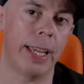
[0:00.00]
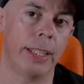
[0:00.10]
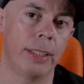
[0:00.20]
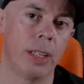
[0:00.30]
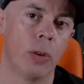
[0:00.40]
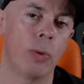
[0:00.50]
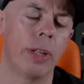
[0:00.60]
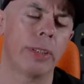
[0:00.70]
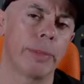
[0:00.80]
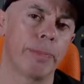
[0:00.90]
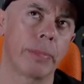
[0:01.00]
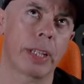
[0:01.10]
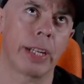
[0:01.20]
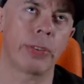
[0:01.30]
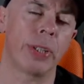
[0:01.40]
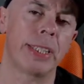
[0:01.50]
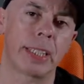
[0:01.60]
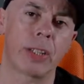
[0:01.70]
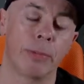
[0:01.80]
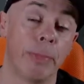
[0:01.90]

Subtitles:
And one of the characteristics of